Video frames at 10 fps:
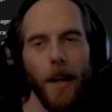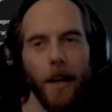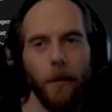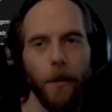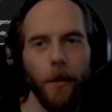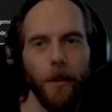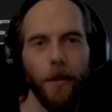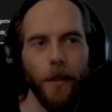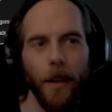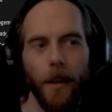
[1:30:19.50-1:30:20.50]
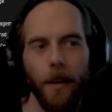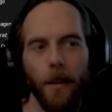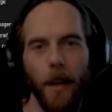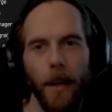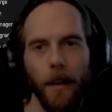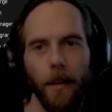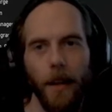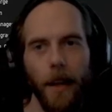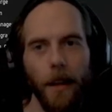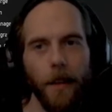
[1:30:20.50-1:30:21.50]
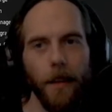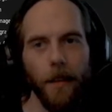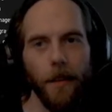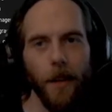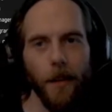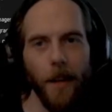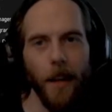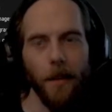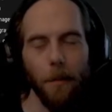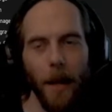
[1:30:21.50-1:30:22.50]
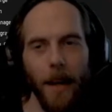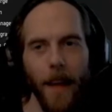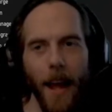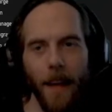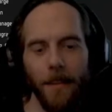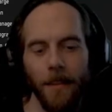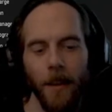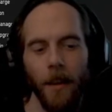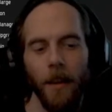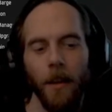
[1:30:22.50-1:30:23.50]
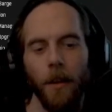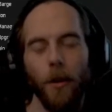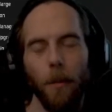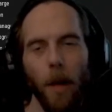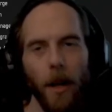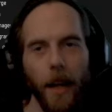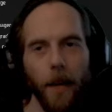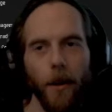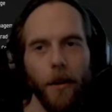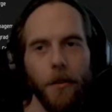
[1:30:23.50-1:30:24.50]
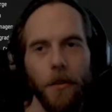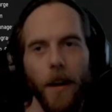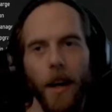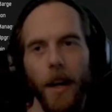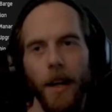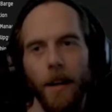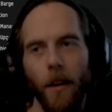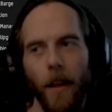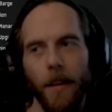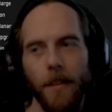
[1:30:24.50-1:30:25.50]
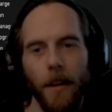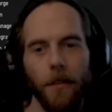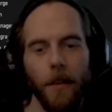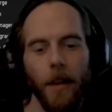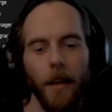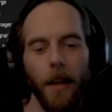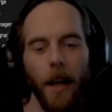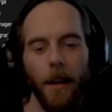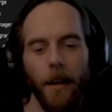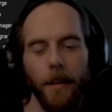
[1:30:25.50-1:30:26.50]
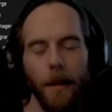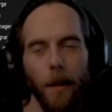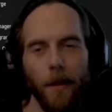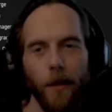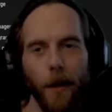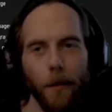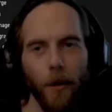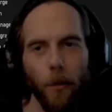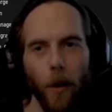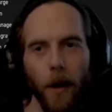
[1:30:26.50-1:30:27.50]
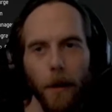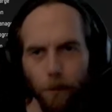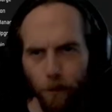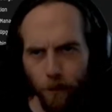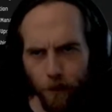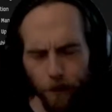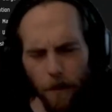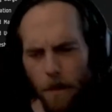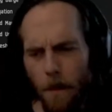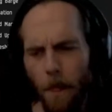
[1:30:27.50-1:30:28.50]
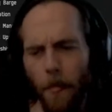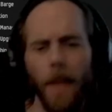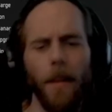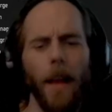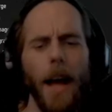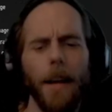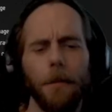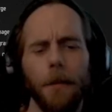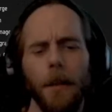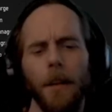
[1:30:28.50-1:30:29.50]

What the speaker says: which is that like getting things into Zarzak is a pain in the ass. Sure, blockade runners are fine and all that stuff, and deep space transports work, and the lack of